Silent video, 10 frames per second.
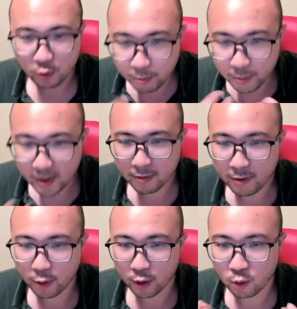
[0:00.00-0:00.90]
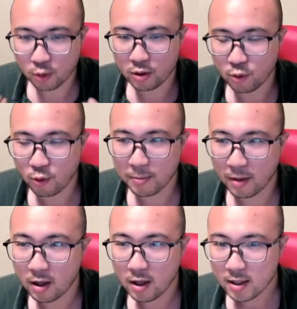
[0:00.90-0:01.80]
to be a very good streamer.
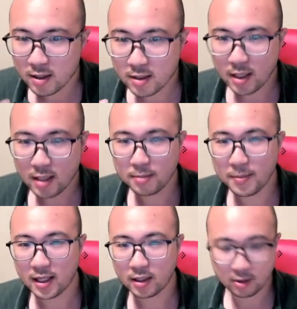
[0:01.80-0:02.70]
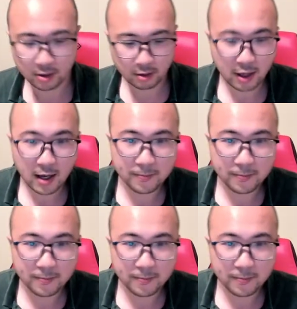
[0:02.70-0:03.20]
This means, okay,